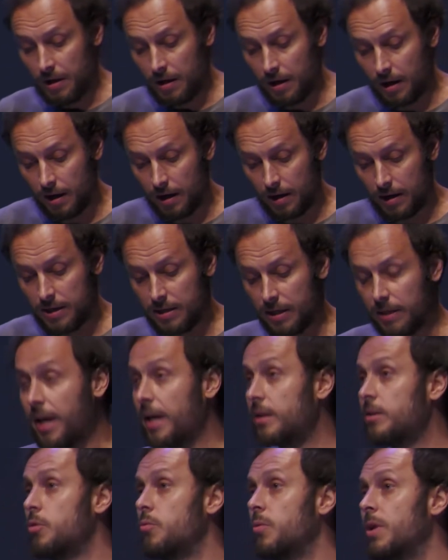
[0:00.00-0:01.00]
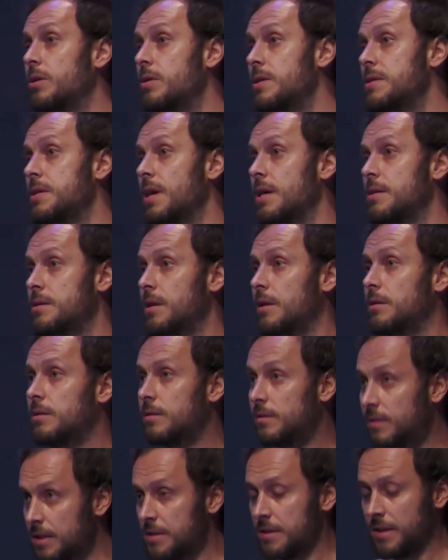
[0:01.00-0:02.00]
uh, in a letter where he says
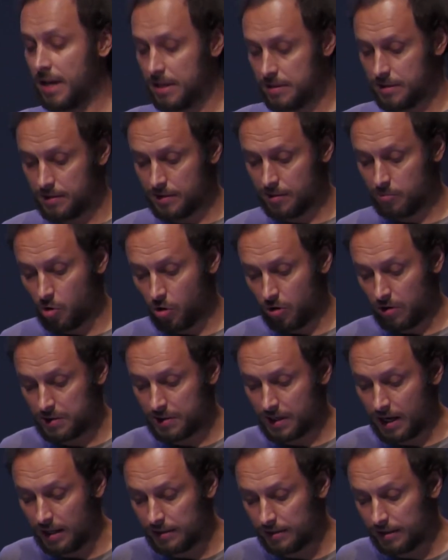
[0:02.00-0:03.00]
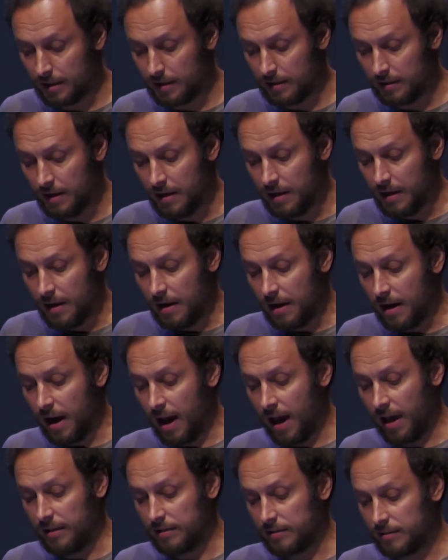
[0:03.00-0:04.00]
that this case is a moral scandal,
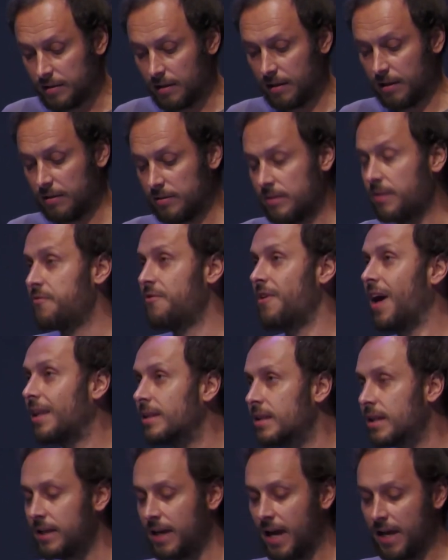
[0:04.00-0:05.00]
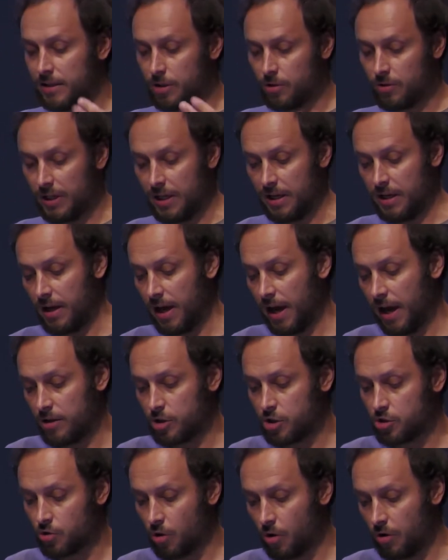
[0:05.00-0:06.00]
and uh, defending Eatherly and
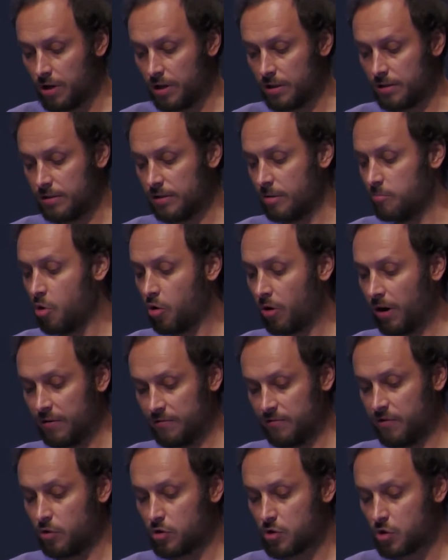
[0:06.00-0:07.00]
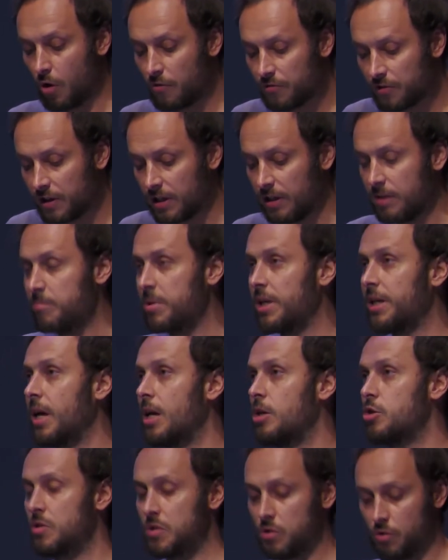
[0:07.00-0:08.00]
showing the moral and philosophical
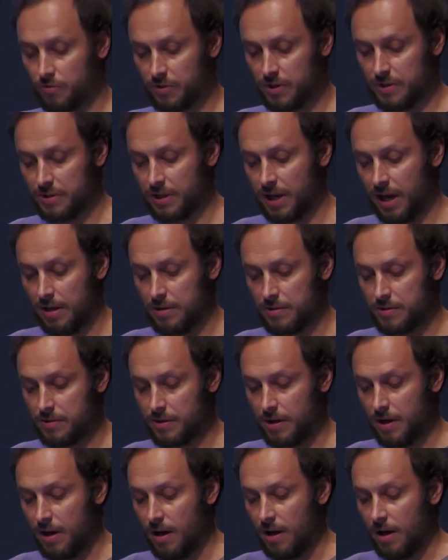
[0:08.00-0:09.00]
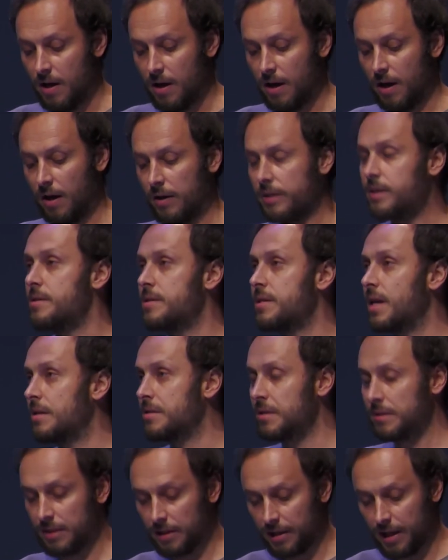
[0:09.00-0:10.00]
implications of his case. Uh, he
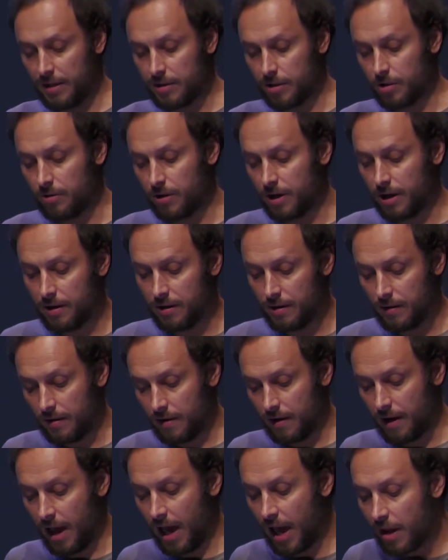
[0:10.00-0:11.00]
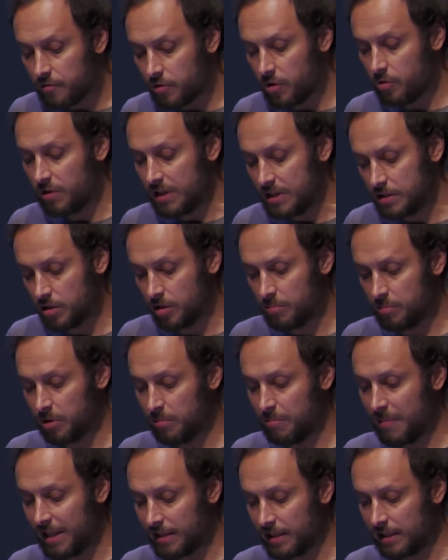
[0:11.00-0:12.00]
says in the letter, every reasonable
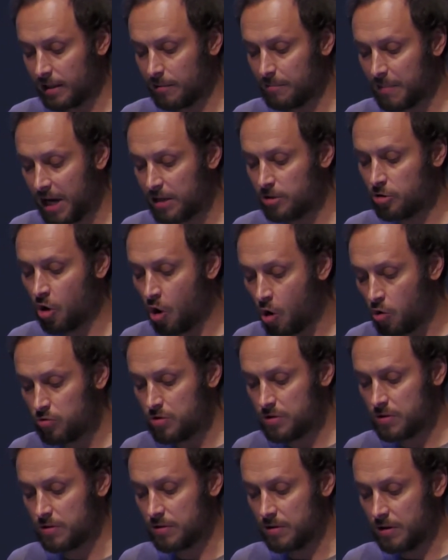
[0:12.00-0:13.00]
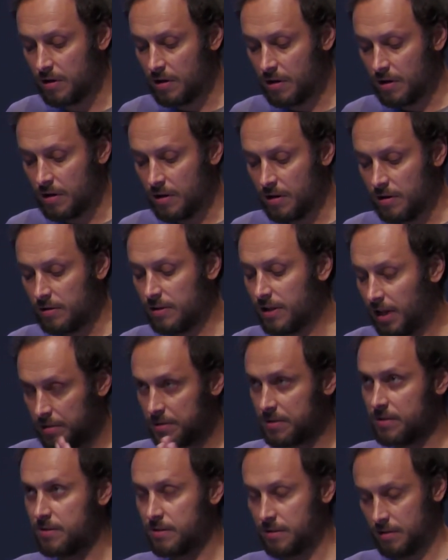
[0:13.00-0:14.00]
medical man knows
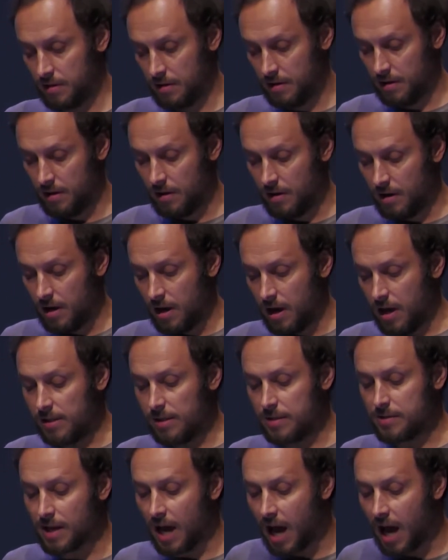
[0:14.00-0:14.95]
this. It is